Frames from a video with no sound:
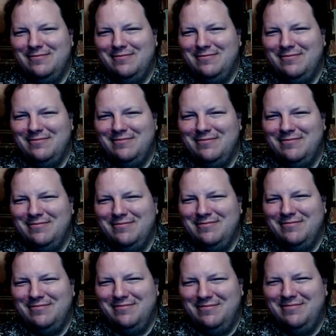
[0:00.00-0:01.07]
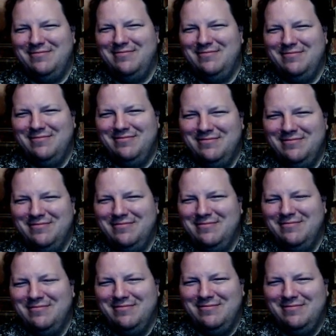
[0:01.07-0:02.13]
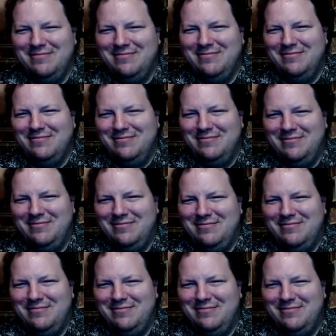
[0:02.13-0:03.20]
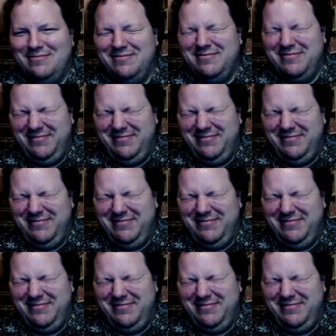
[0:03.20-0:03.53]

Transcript: [no speech]